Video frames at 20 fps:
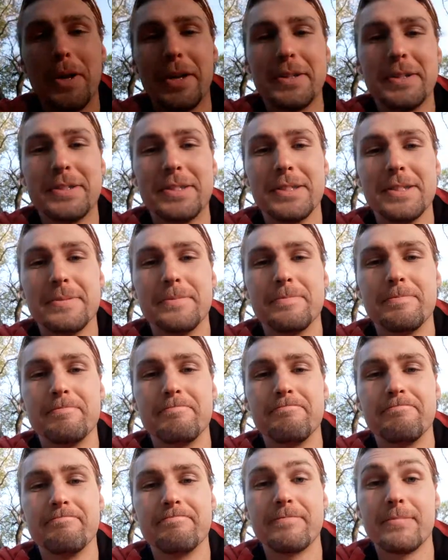but
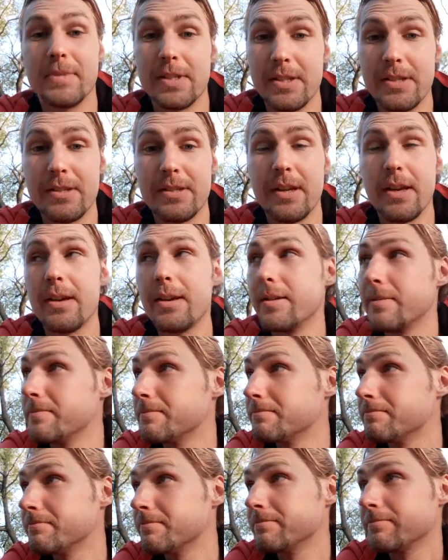um, uh,
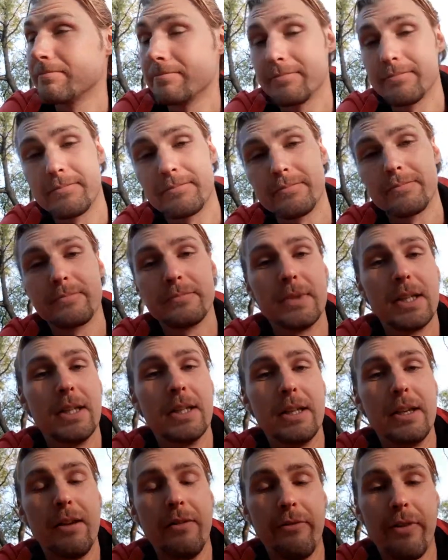
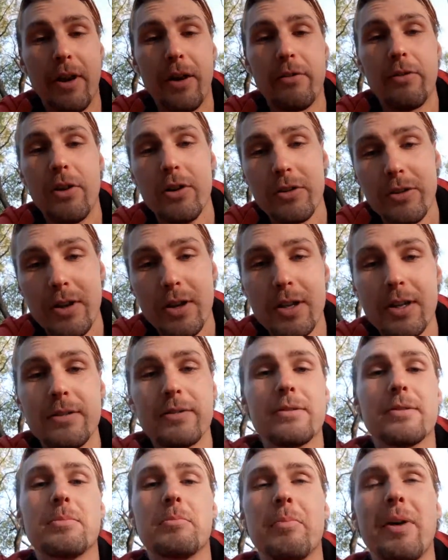if I've gotten
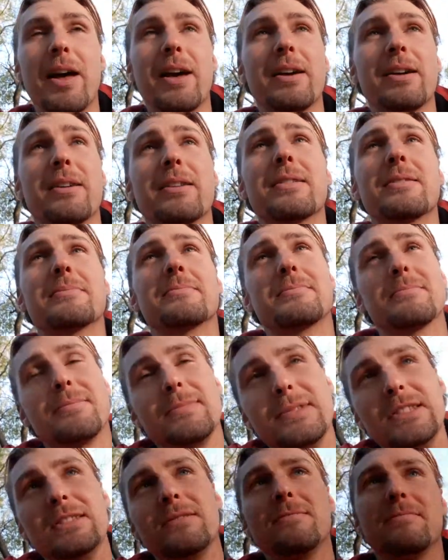it back,
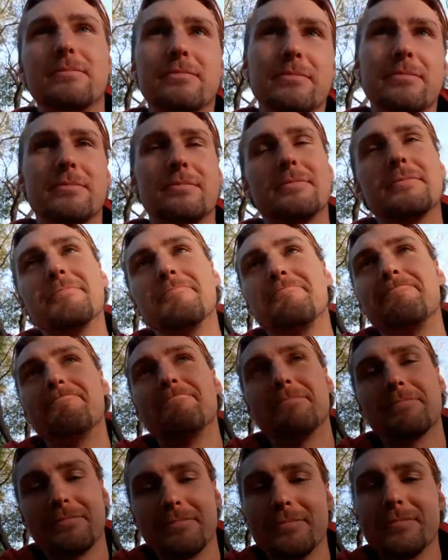
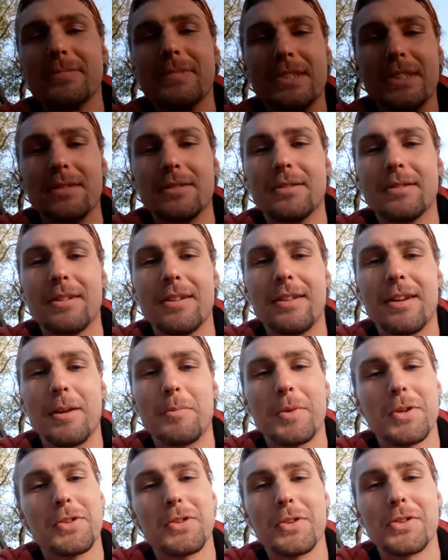mm,
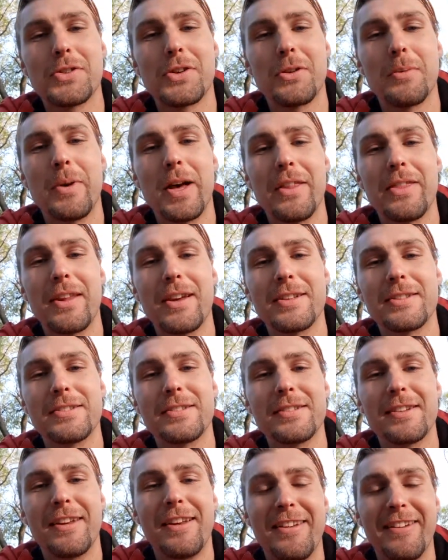I'm not so sure about
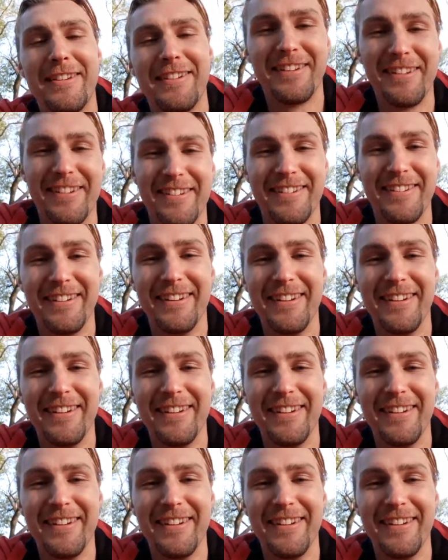that.